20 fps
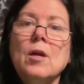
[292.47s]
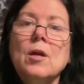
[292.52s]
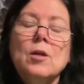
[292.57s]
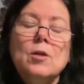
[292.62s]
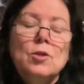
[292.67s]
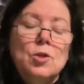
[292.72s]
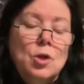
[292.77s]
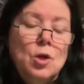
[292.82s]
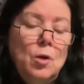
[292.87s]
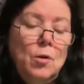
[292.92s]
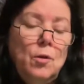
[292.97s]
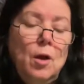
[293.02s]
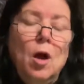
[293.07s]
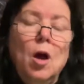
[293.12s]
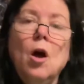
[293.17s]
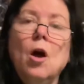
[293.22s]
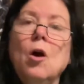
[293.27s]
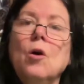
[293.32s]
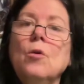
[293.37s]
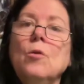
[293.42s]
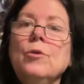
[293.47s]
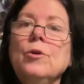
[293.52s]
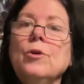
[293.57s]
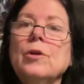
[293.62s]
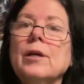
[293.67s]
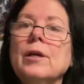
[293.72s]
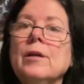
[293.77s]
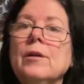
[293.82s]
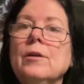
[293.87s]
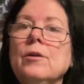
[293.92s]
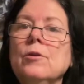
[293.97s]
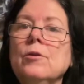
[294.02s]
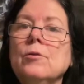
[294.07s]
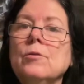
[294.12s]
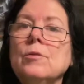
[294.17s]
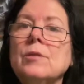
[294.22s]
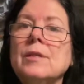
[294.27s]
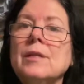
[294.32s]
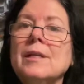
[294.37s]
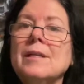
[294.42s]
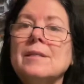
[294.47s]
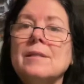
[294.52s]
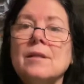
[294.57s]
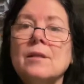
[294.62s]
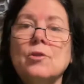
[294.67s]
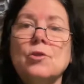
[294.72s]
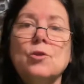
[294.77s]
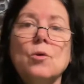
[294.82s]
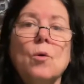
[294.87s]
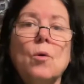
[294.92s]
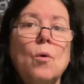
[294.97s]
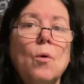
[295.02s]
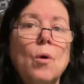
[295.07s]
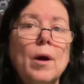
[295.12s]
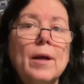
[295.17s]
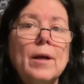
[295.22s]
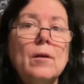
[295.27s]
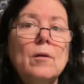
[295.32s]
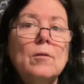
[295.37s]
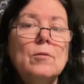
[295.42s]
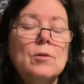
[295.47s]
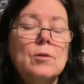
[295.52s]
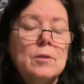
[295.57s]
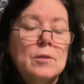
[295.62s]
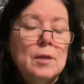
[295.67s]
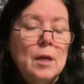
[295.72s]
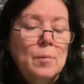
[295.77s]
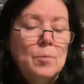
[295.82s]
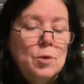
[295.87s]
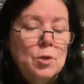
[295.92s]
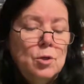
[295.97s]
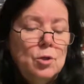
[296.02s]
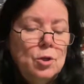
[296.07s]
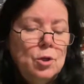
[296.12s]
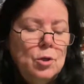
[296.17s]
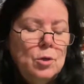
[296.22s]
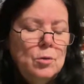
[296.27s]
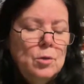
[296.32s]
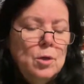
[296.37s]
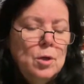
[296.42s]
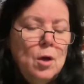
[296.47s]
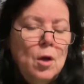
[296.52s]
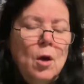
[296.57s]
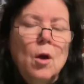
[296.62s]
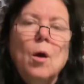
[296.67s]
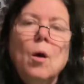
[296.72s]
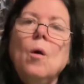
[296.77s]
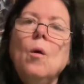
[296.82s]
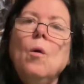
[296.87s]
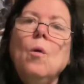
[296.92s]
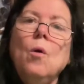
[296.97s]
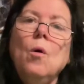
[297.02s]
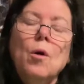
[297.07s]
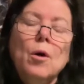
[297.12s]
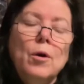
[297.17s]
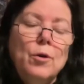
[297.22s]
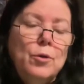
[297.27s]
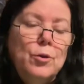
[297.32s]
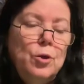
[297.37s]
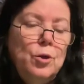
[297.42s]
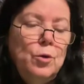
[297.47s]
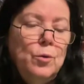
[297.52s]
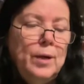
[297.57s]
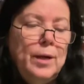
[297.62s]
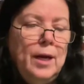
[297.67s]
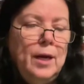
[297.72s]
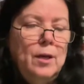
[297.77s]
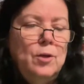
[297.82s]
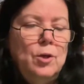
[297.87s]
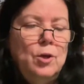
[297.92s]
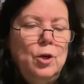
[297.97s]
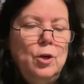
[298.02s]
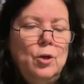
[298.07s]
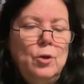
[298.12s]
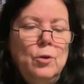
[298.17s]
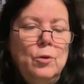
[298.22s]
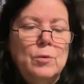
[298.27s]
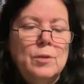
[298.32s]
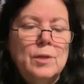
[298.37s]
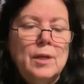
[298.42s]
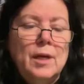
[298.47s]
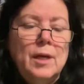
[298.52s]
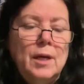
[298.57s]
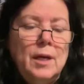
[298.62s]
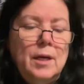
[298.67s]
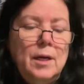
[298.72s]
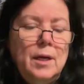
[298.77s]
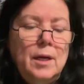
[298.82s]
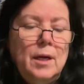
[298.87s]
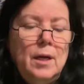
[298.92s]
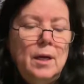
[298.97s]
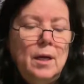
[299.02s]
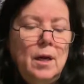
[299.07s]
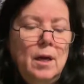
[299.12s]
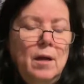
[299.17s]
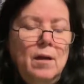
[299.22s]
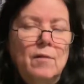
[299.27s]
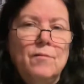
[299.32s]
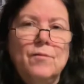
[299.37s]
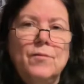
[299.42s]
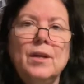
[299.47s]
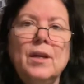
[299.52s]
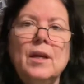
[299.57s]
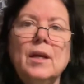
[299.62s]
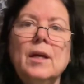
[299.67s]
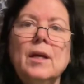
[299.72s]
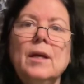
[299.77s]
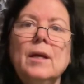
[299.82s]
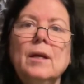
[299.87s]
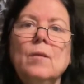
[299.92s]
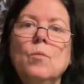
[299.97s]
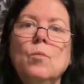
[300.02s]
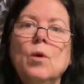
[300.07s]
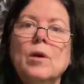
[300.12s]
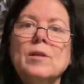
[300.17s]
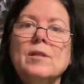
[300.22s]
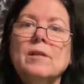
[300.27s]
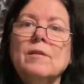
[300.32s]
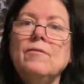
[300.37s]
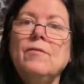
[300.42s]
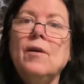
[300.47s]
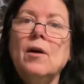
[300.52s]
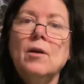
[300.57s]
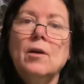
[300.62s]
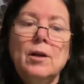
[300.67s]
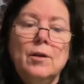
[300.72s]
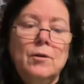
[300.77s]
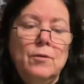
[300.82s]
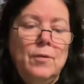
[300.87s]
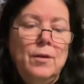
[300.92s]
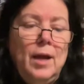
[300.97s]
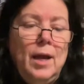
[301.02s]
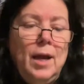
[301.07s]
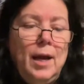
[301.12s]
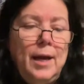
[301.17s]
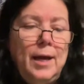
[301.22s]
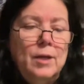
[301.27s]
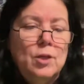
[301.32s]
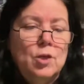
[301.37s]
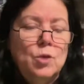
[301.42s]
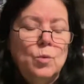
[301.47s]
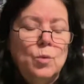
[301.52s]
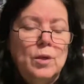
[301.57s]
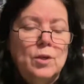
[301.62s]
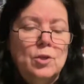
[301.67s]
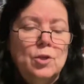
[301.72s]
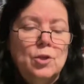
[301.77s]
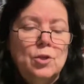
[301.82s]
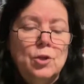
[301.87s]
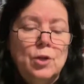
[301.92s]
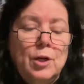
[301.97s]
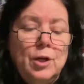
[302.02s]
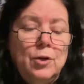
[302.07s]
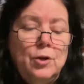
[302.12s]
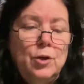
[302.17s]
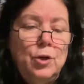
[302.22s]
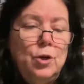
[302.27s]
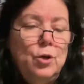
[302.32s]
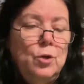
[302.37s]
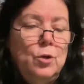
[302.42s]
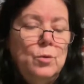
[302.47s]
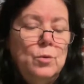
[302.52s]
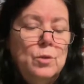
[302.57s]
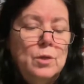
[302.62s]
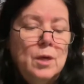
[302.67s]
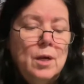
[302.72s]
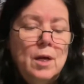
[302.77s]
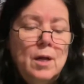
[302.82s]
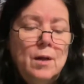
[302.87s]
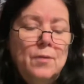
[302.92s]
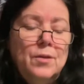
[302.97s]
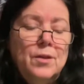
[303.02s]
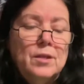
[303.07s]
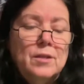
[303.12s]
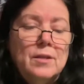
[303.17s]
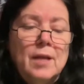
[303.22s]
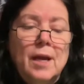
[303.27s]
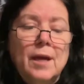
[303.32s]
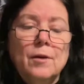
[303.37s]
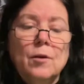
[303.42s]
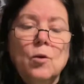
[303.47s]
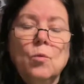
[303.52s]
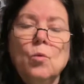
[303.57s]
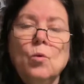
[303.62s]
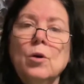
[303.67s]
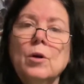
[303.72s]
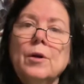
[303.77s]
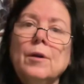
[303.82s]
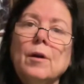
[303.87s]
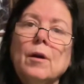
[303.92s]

So the O, you can use the essential oil to substitute, or you can use any of the ones that fall under the H, which is you can use the sandalwood